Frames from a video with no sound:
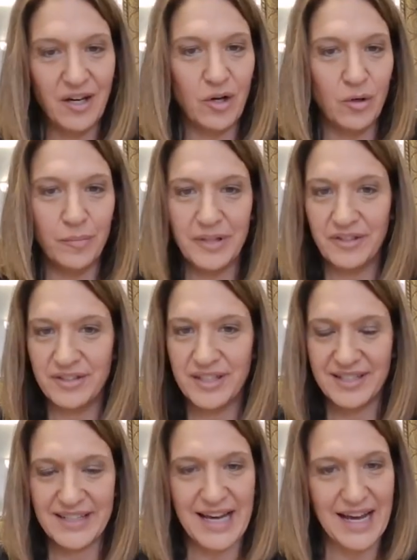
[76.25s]
Oatmeal
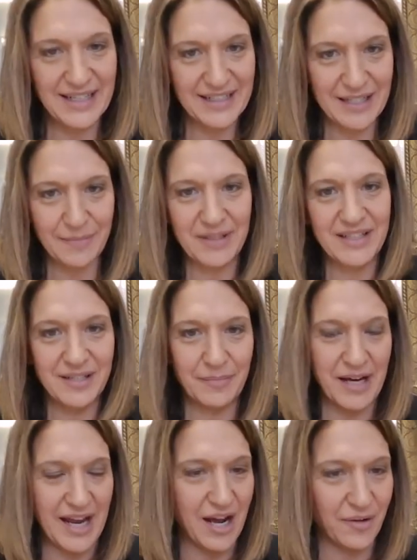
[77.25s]
does not come into
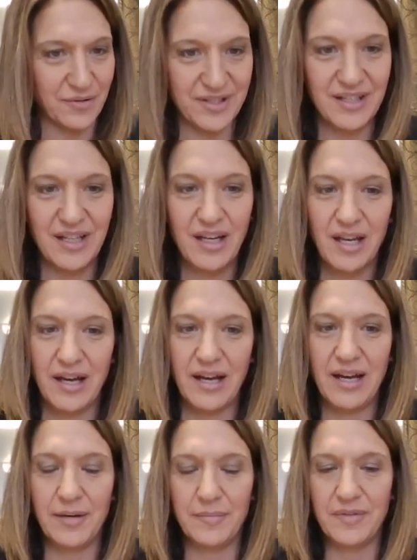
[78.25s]
my house,
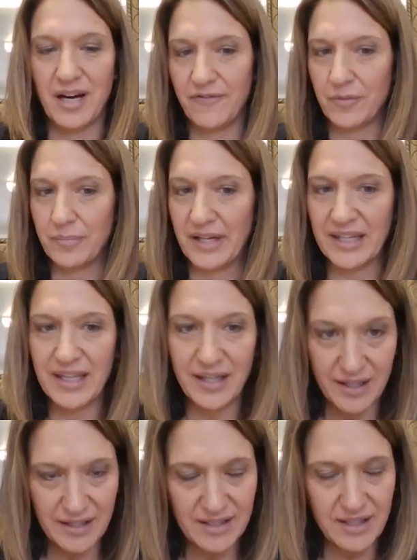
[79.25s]
not for my
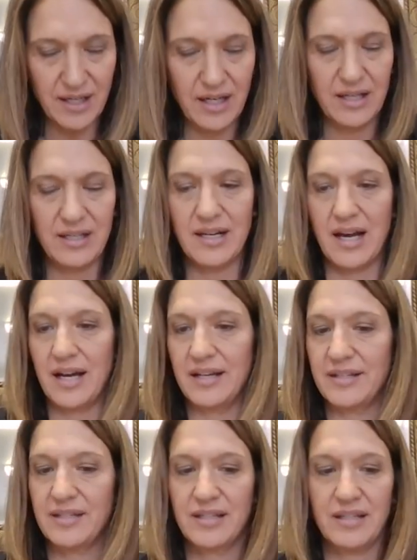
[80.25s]
kids,
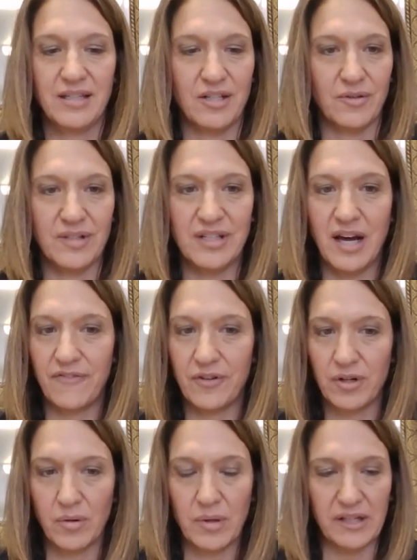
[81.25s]
not, you know, not
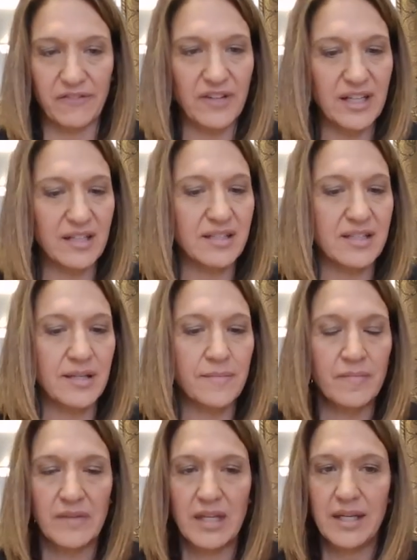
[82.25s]
for a quick fix.
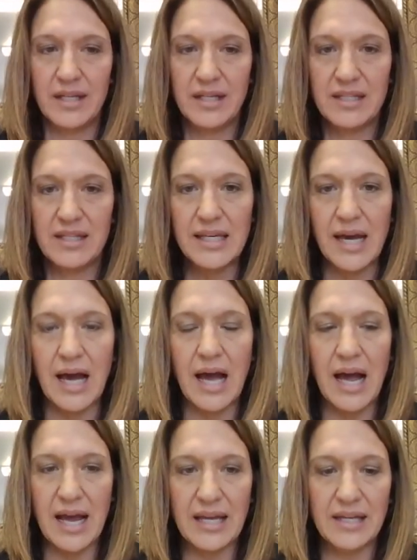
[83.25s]
It is the
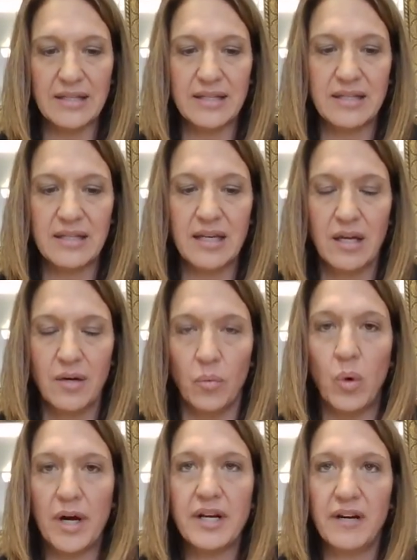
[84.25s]
highest,
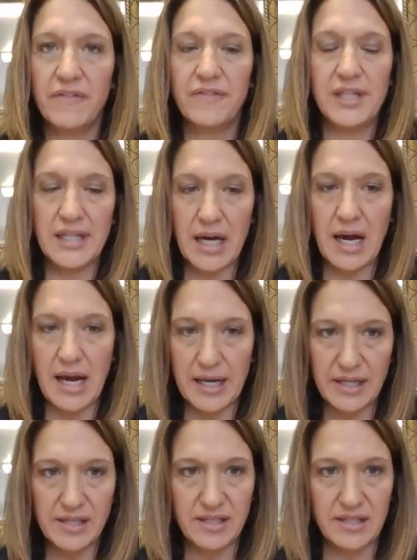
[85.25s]
one of the
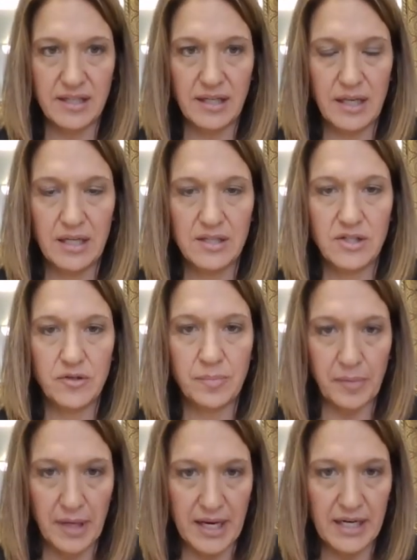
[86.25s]
highest
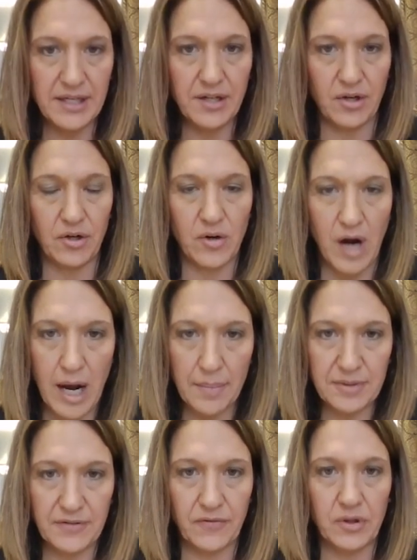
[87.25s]
sprayed
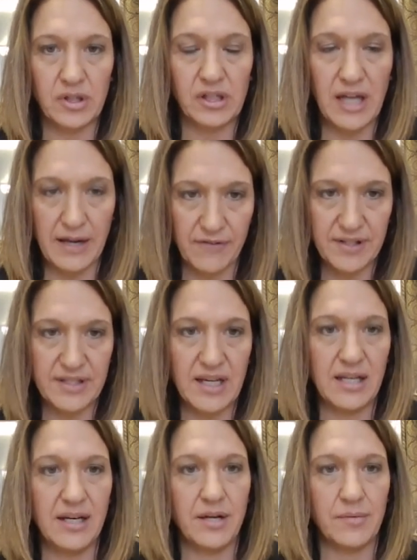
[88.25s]
crops for
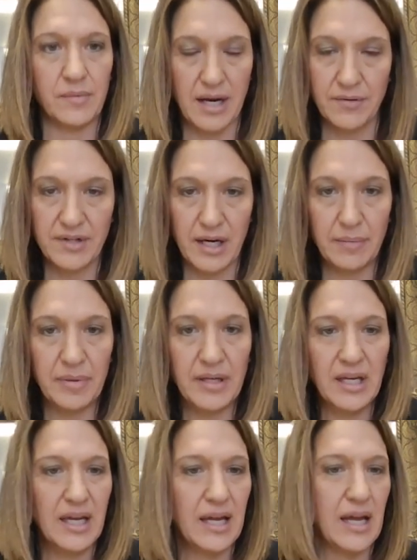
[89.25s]
glyphosate and Roundup.
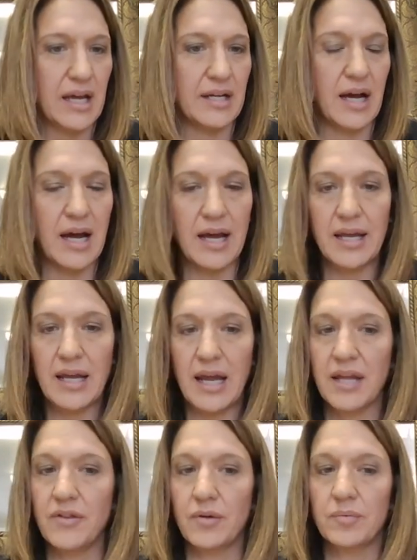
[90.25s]

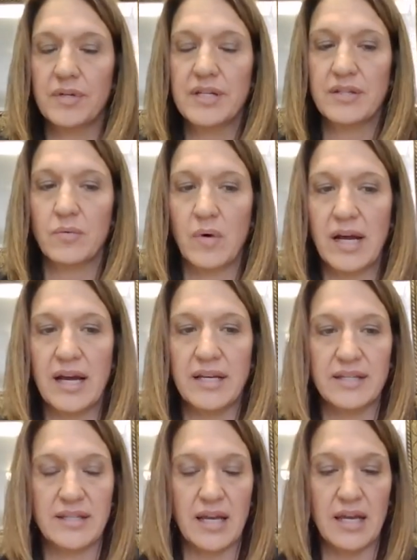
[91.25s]
And the reason why I
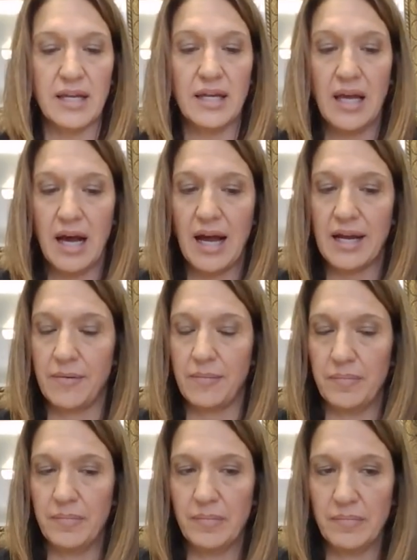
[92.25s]
say I
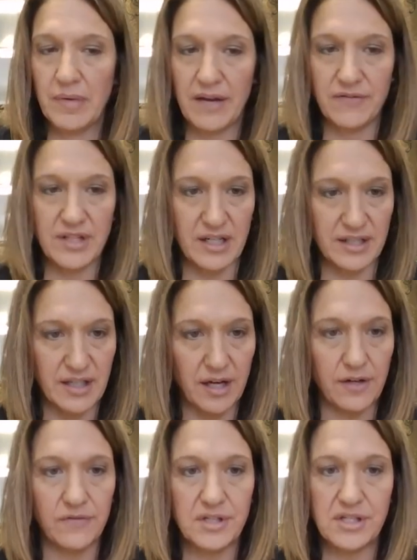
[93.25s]
have done a ton
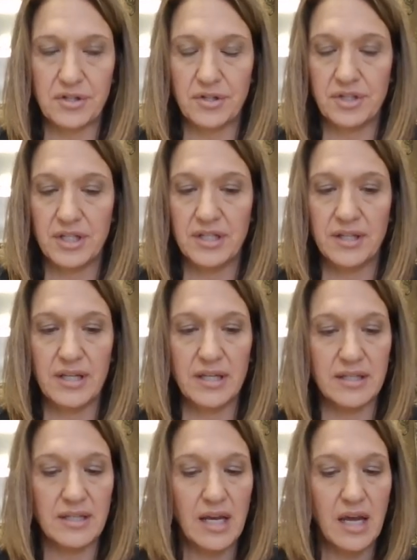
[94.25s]
of research into
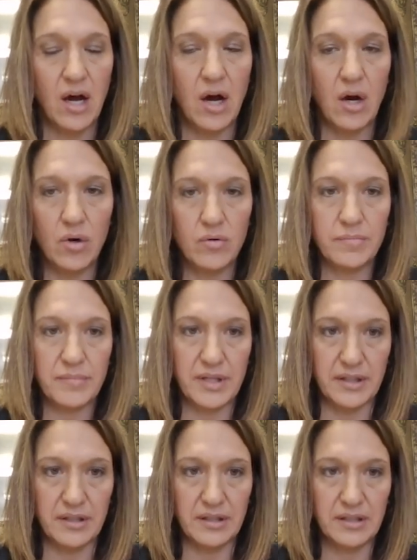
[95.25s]
this,
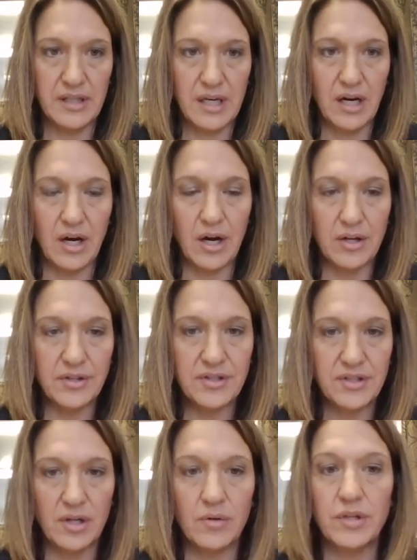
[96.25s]
oatmeal
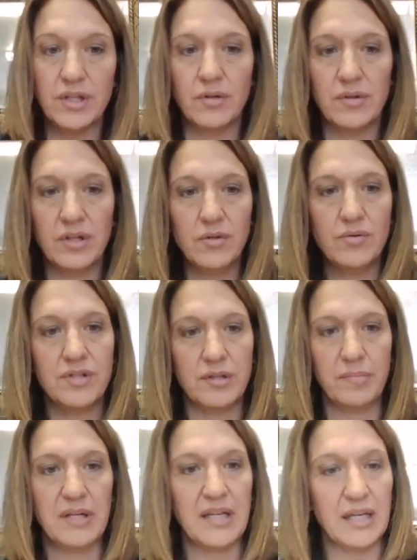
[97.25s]
also, you know, used to
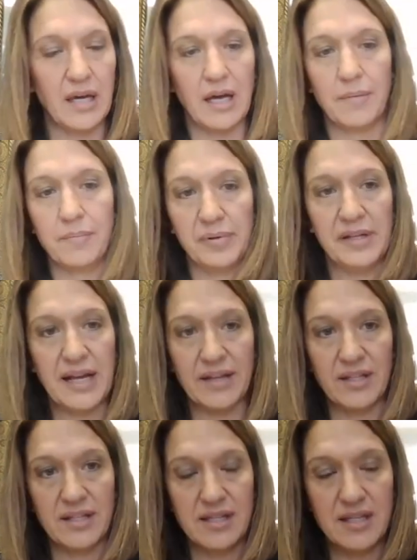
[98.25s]
be a plant
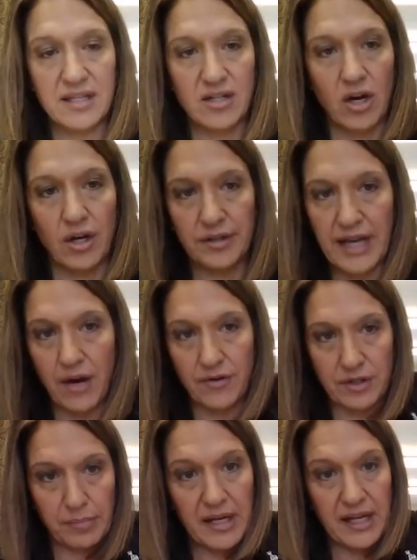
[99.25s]
that's this tall, now is
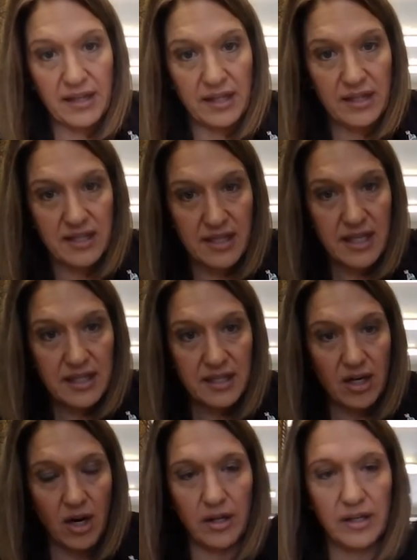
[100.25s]
a plant that's this
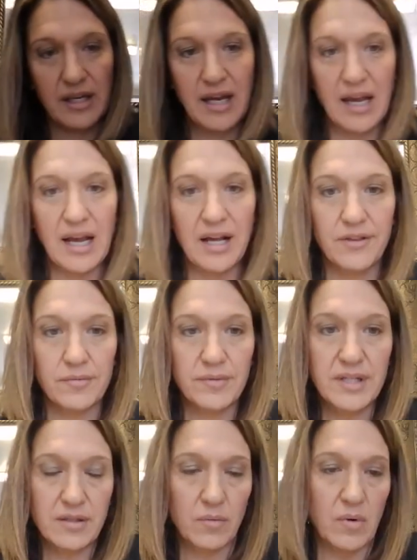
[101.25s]
tall. And the
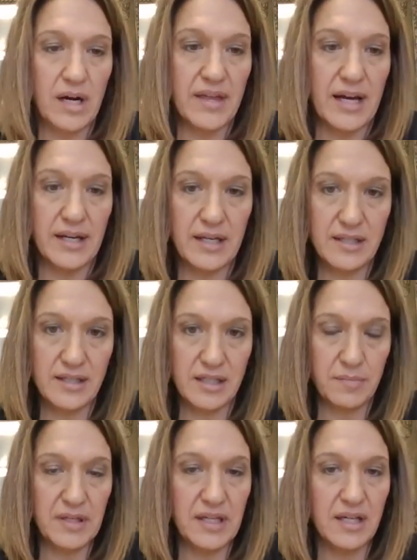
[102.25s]
reason why that is
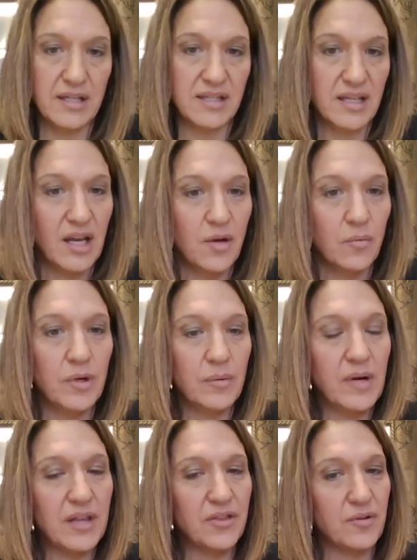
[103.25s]
because we
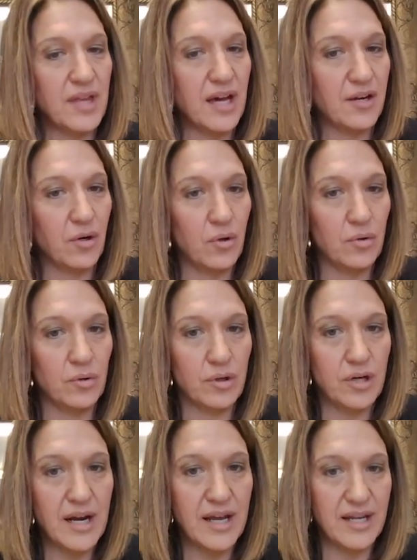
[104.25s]
went through that whole
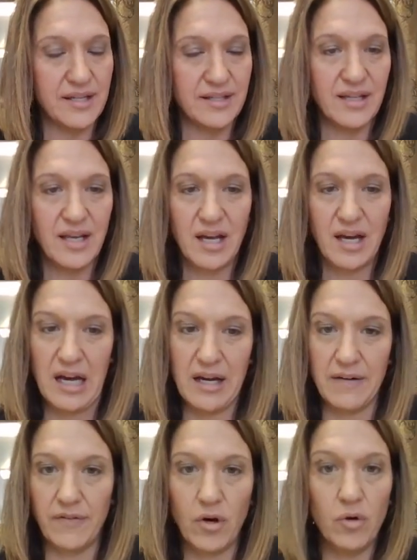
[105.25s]
craze
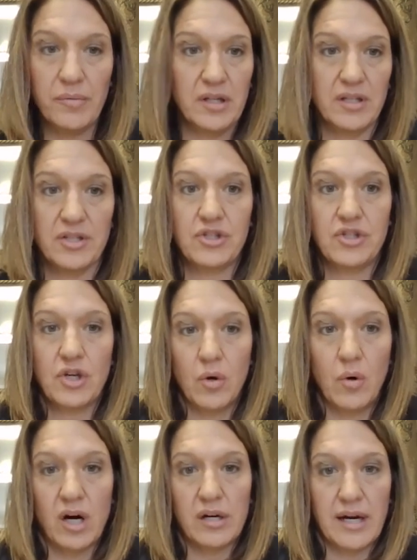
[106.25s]
of oatmeal is so
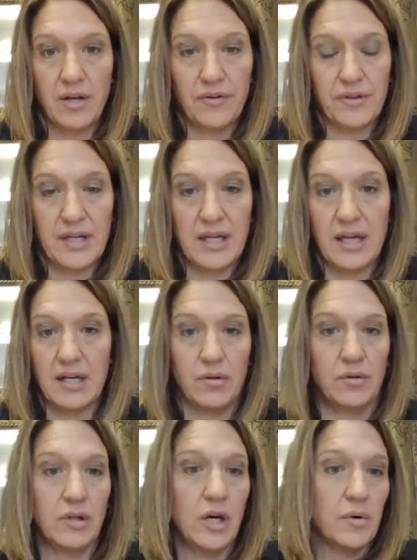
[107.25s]
heart healthy and
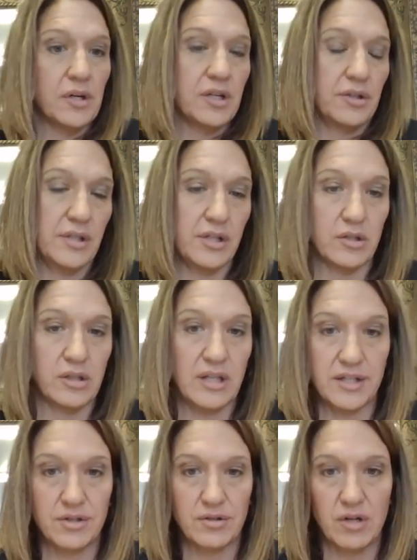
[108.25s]
it'll lower your
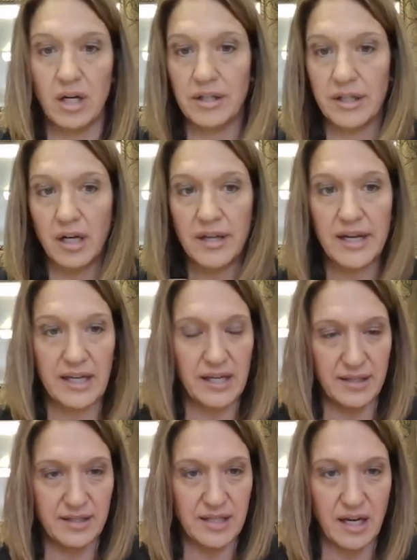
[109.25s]
cholesterol and all that kind
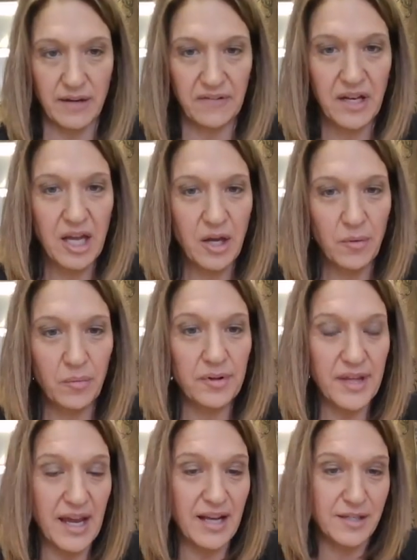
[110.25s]
of stuff. Well,
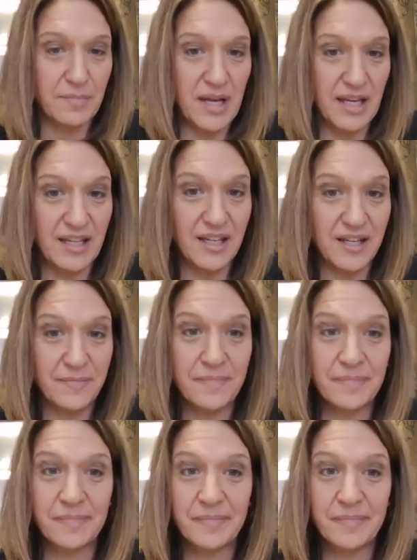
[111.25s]
they had to make it